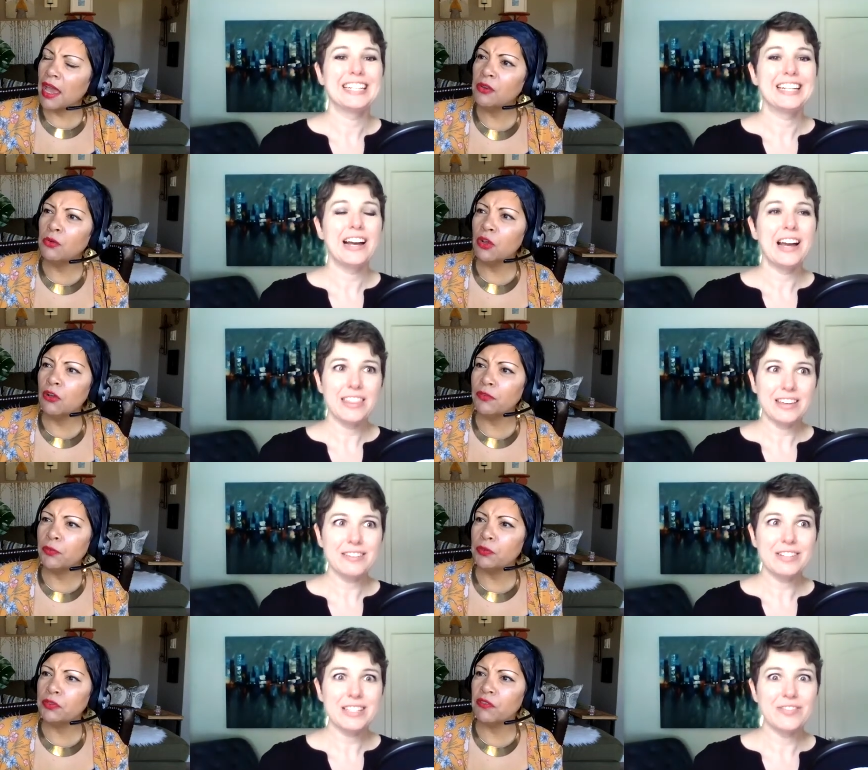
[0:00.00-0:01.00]
Speaker 1: don't know if it
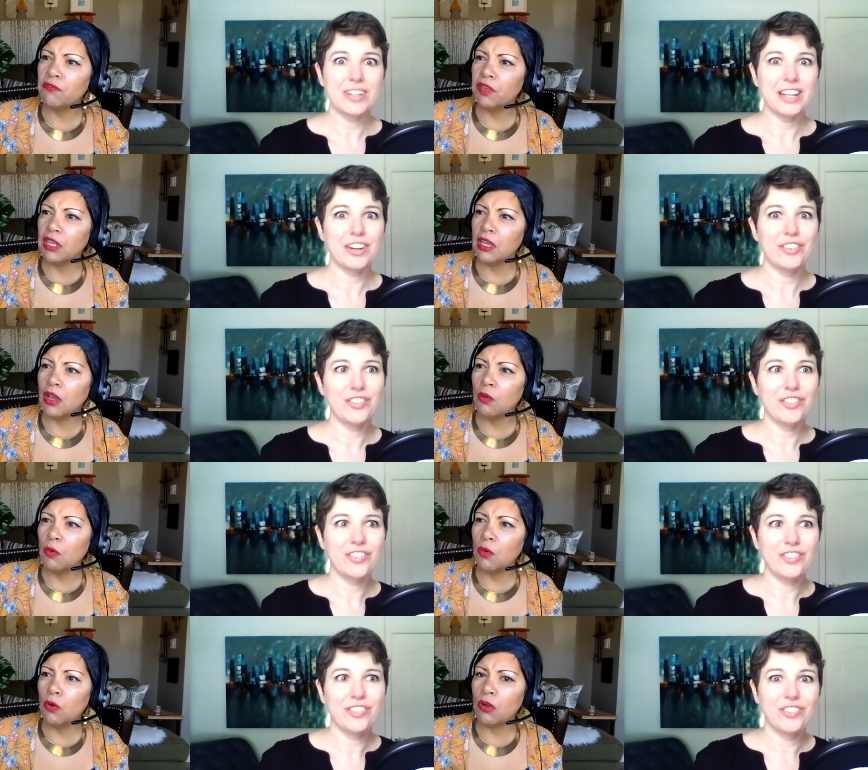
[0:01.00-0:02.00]
was a video
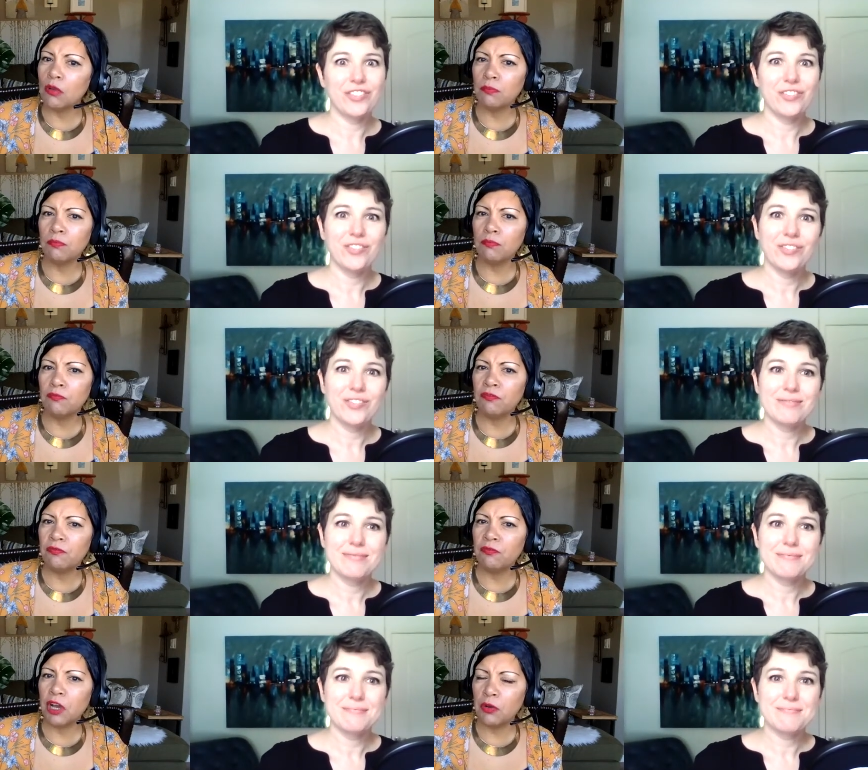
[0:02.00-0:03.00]
or
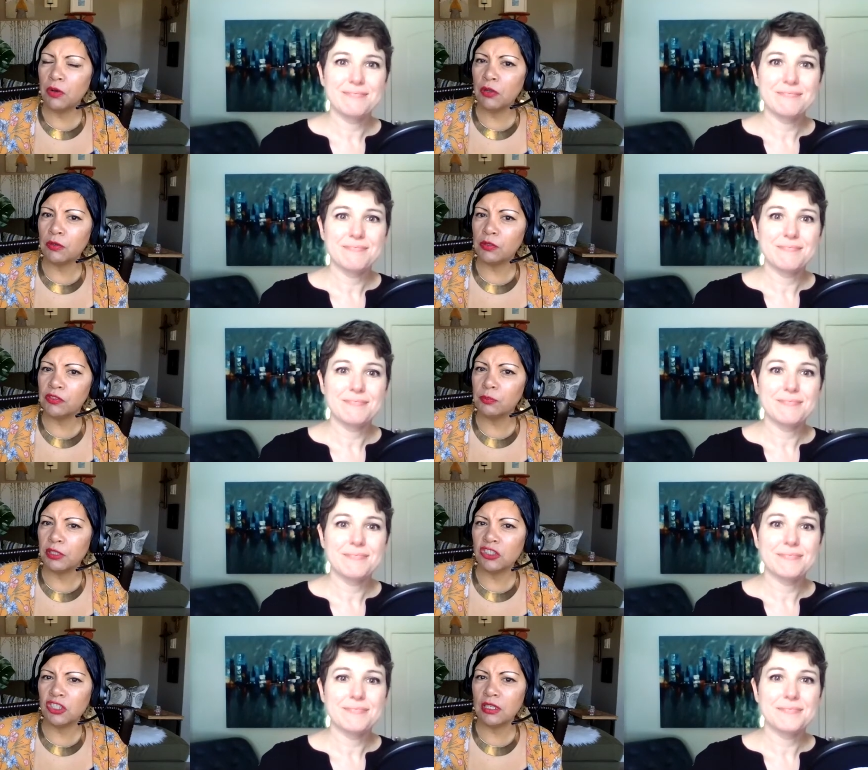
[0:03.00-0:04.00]
photos,
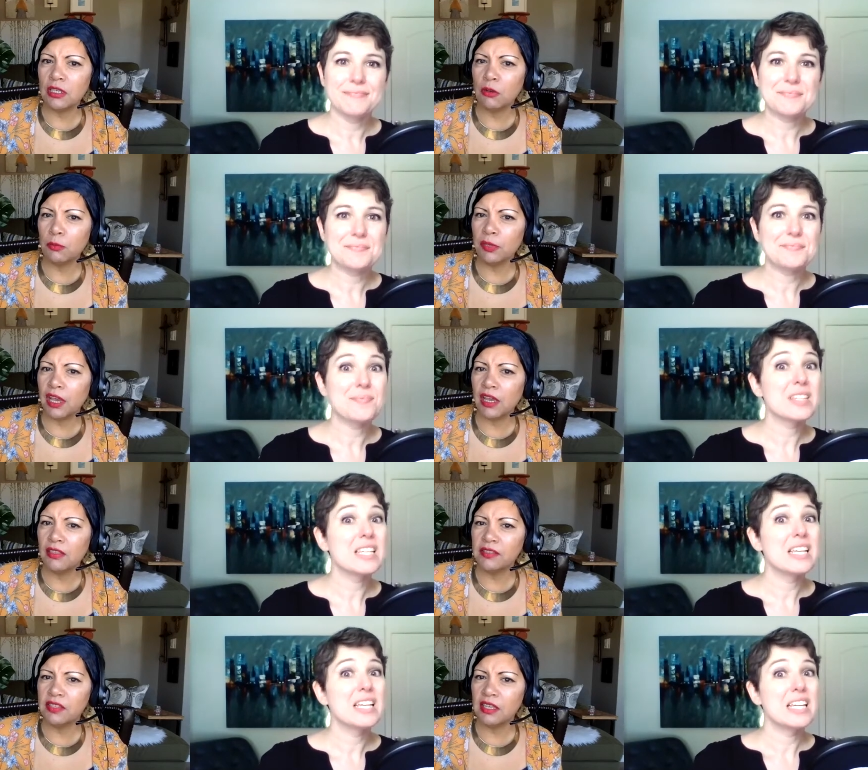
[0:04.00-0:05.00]
but she did, or behind the
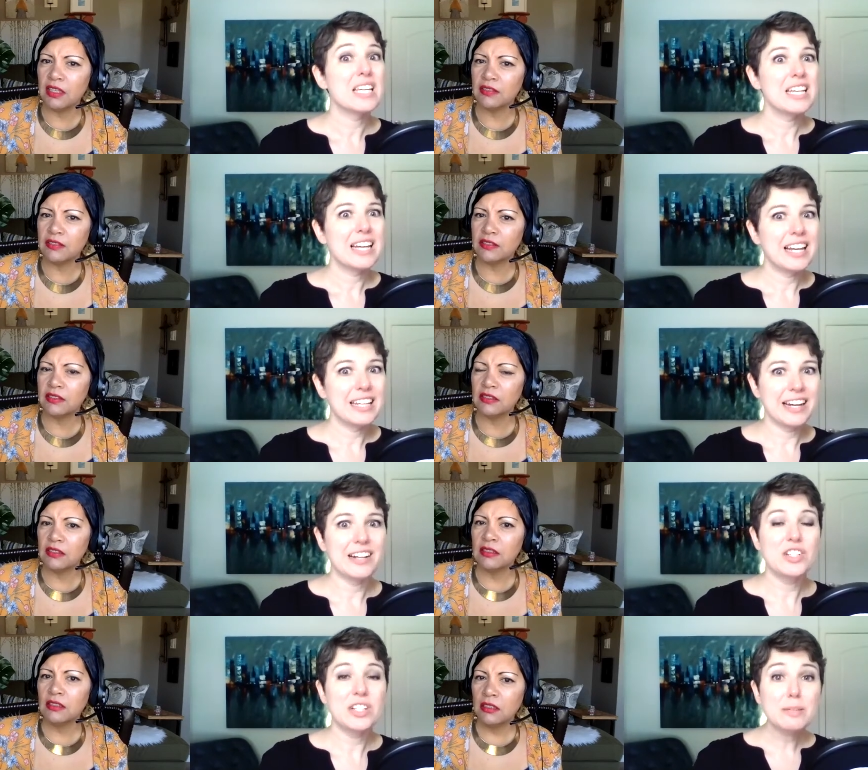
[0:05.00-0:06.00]
scenes.
Speaker 2: Yeah,
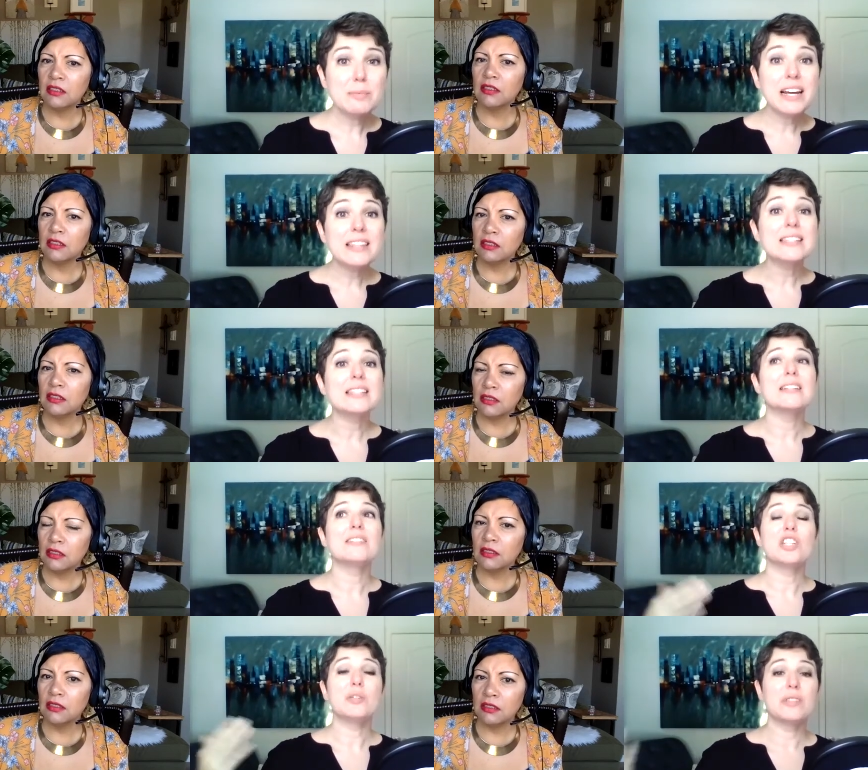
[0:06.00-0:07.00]
she did it behind the
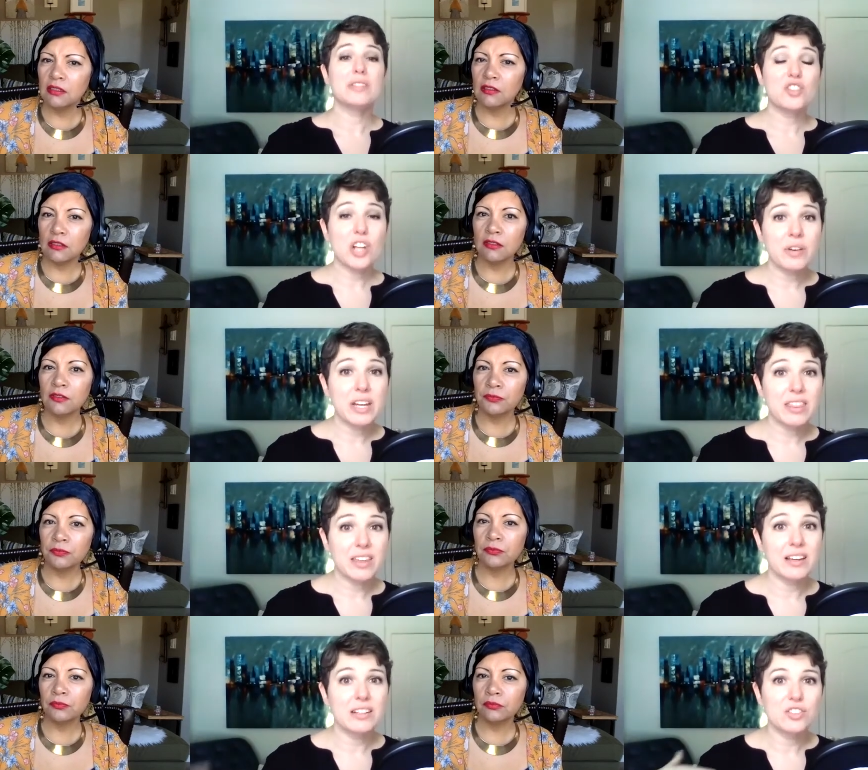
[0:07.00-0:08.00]
scenes. She was showing
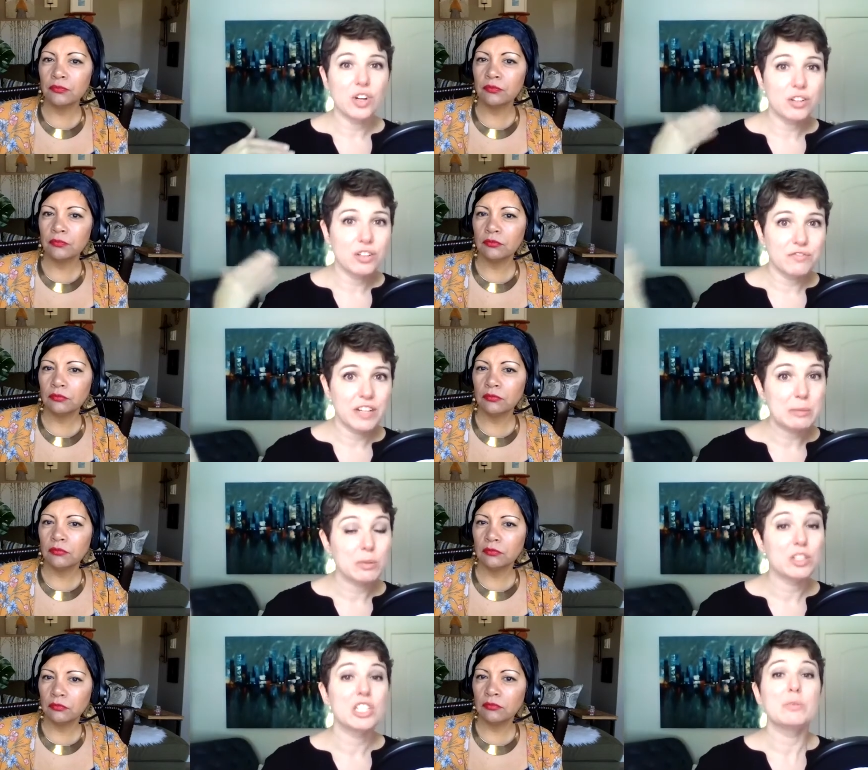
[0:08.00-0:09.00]
things on her
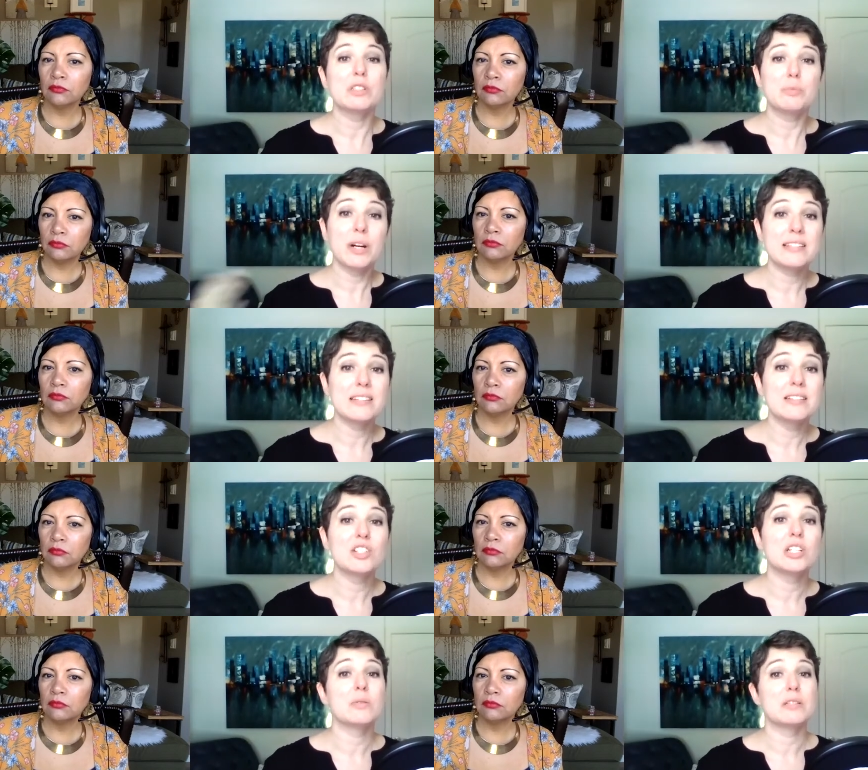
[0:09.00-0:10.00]
Facebook. She was present,
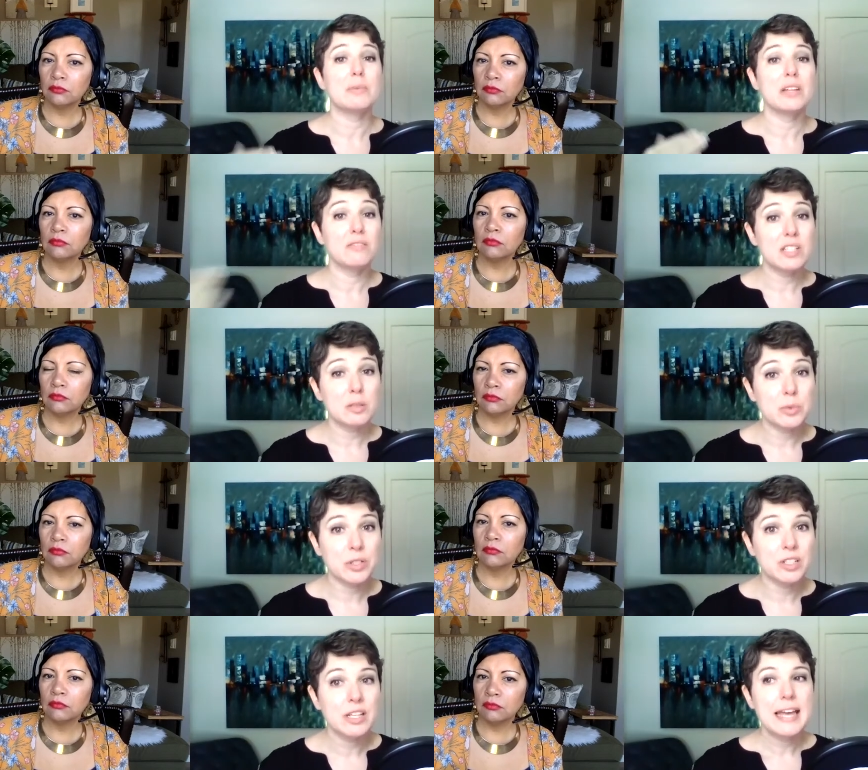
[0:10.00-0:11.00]
she was being visible.